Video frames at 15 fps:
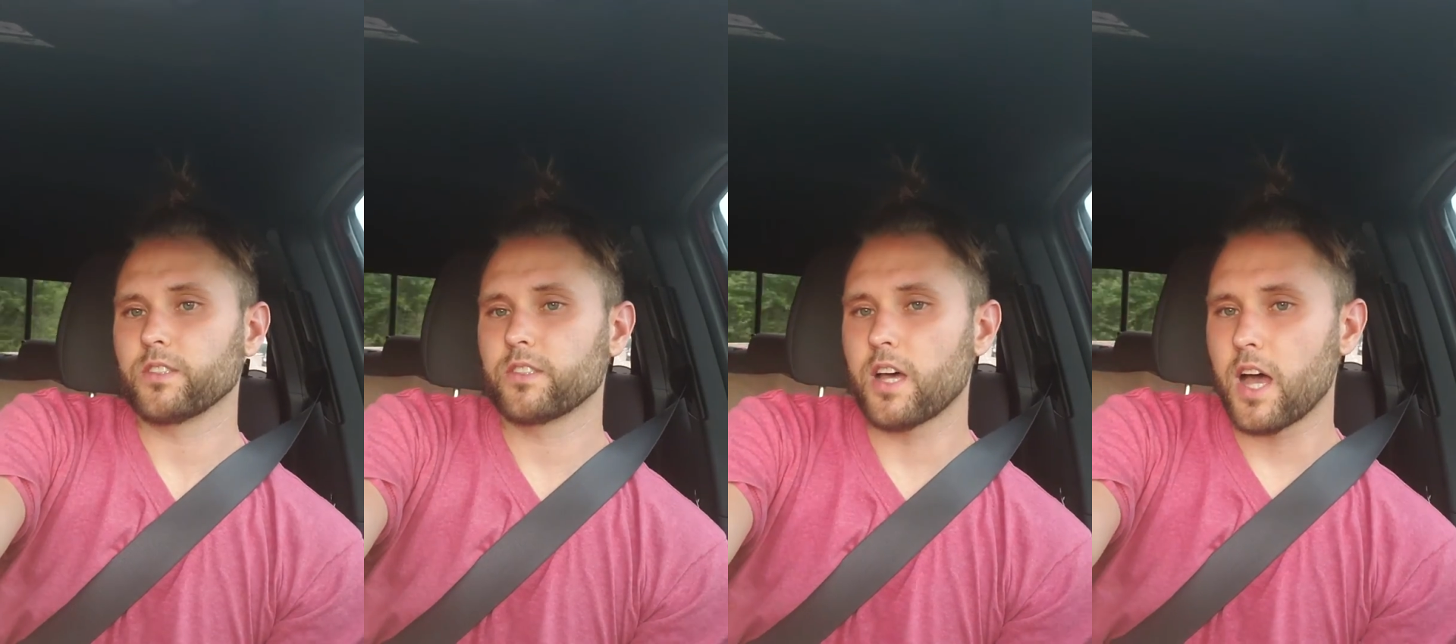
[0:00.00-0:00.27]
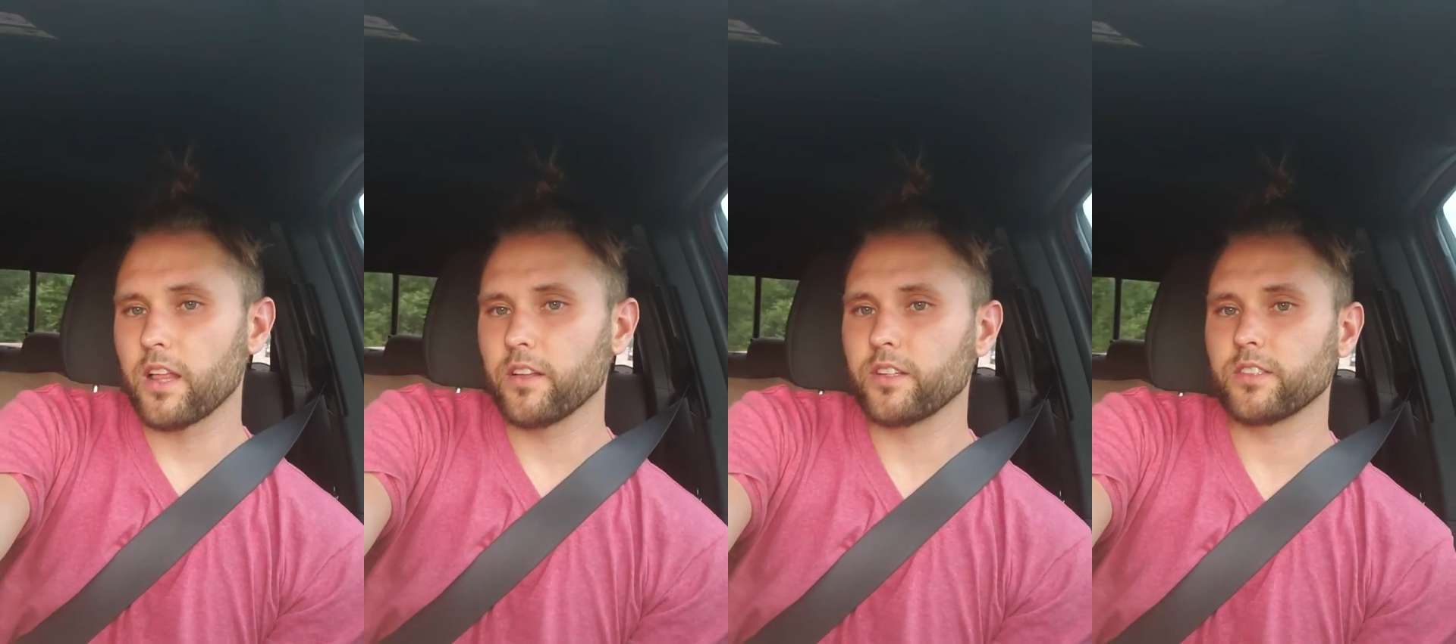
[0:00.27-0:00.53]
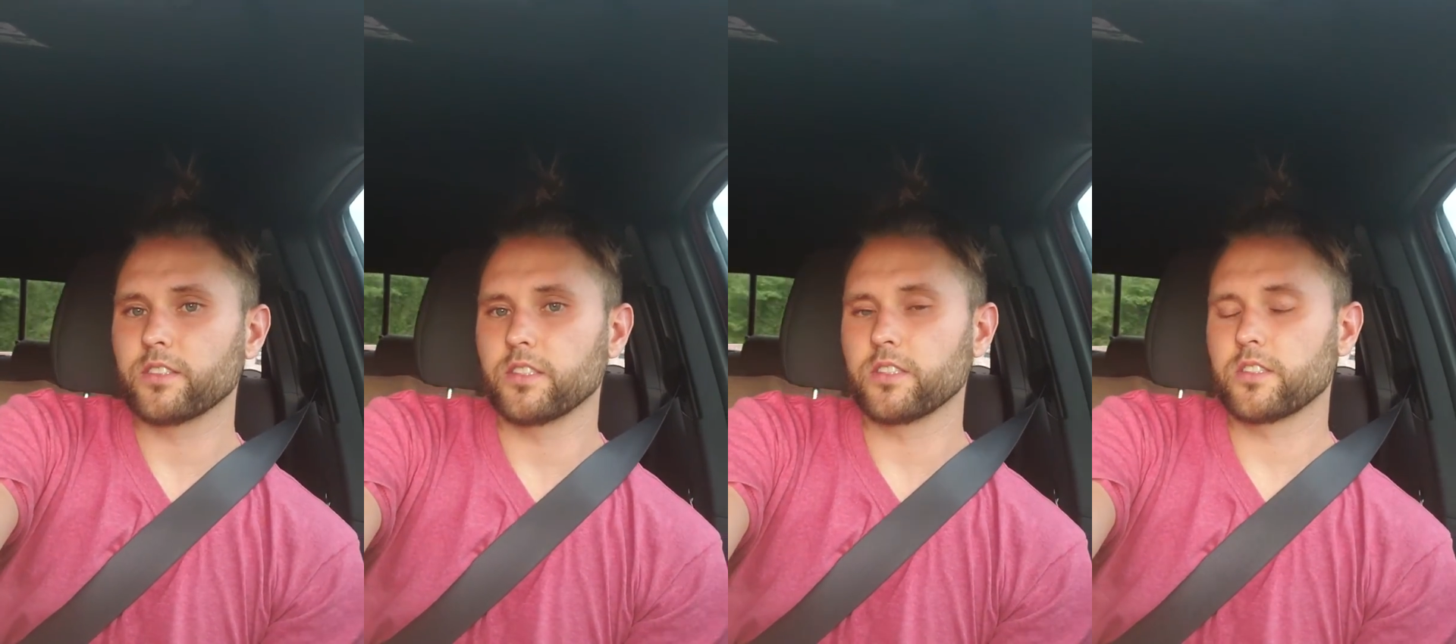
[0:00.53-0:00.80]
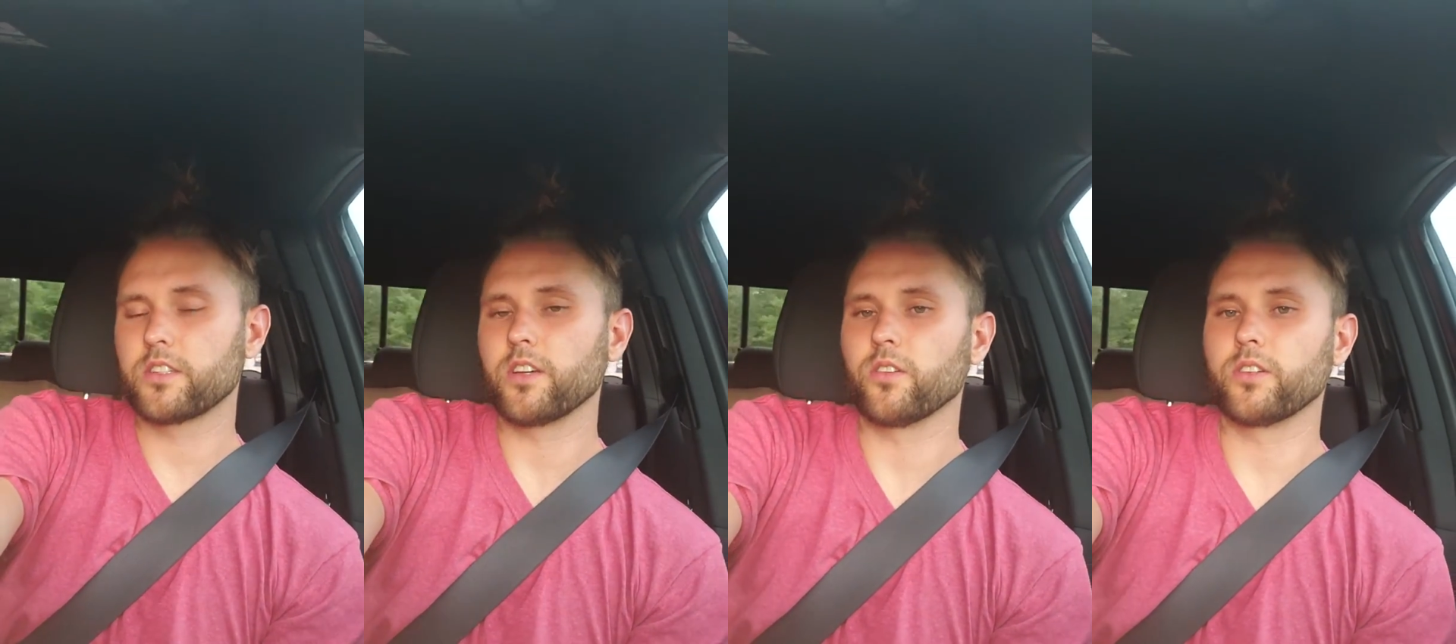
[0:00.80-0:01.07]
silence and
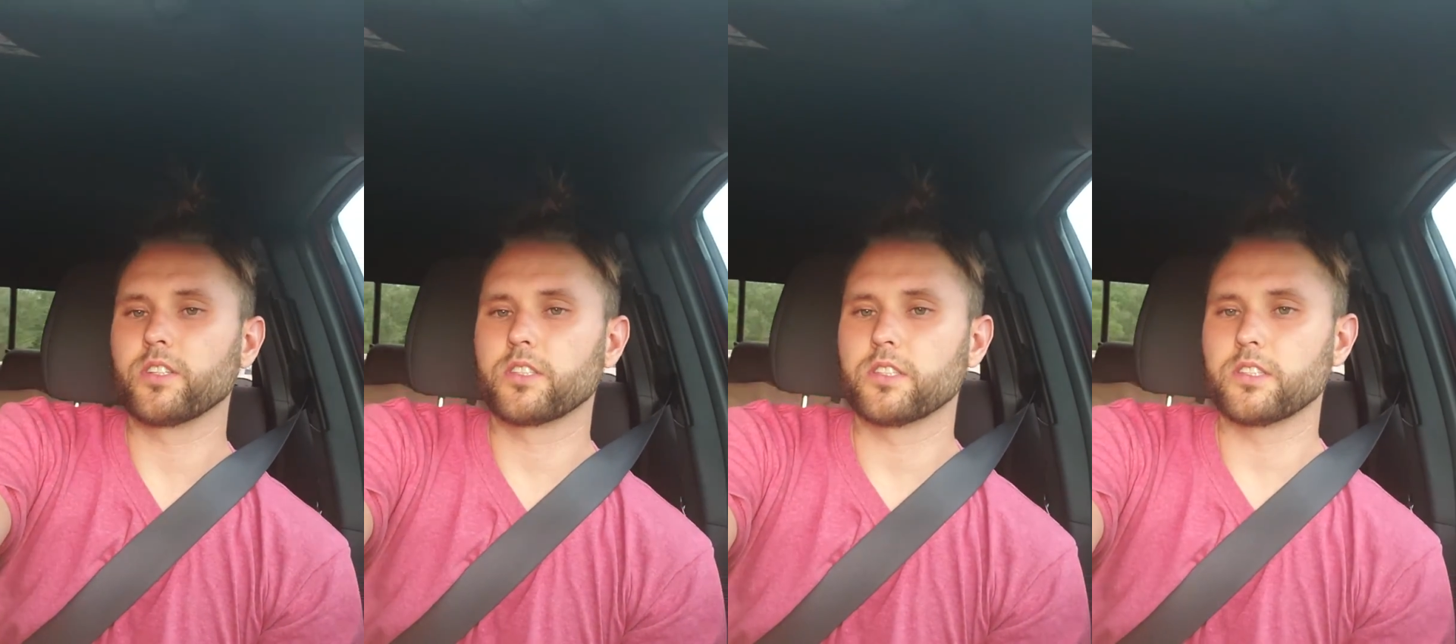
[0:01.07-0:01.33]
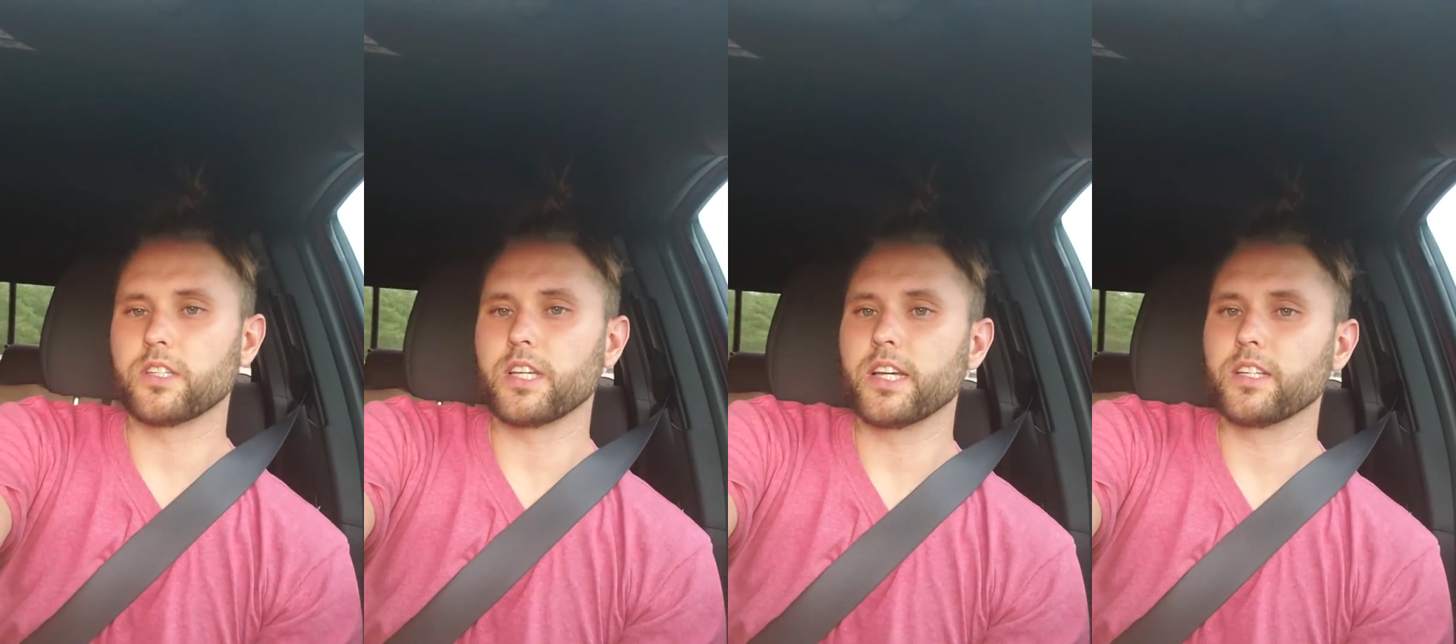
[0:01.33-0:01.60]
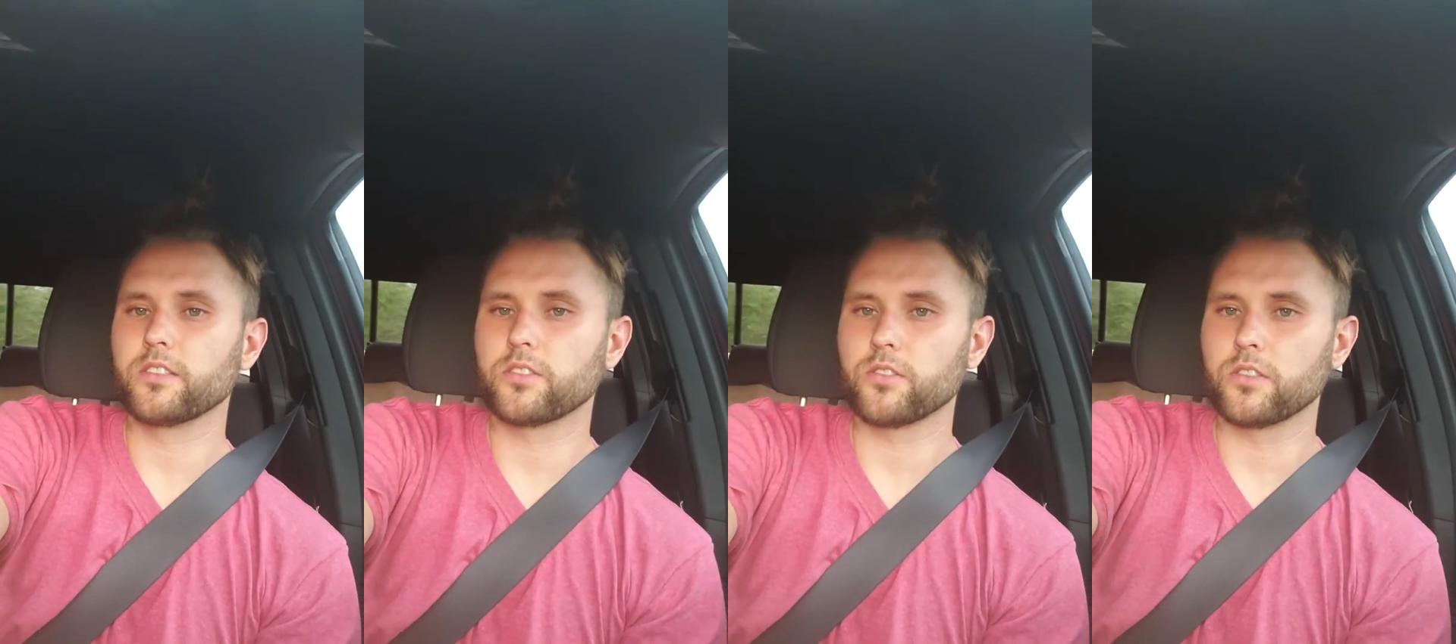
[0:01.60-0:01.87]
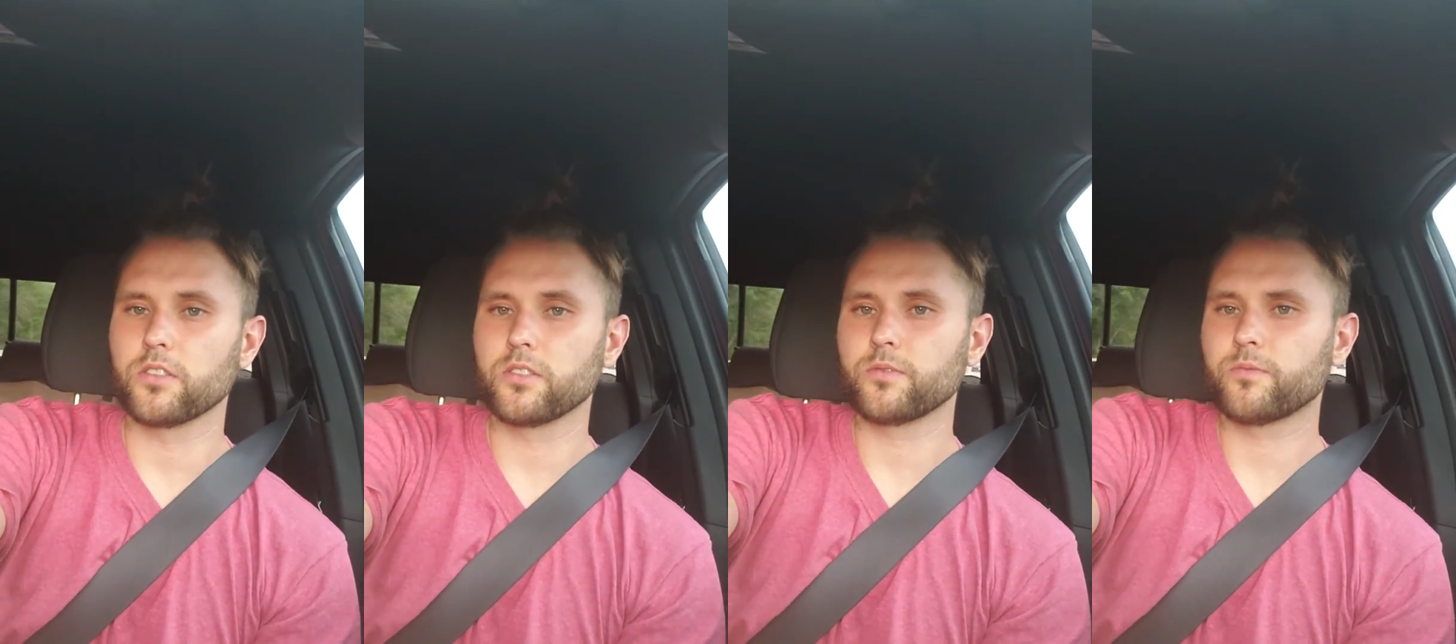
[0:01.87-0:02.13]
stillness is the answer.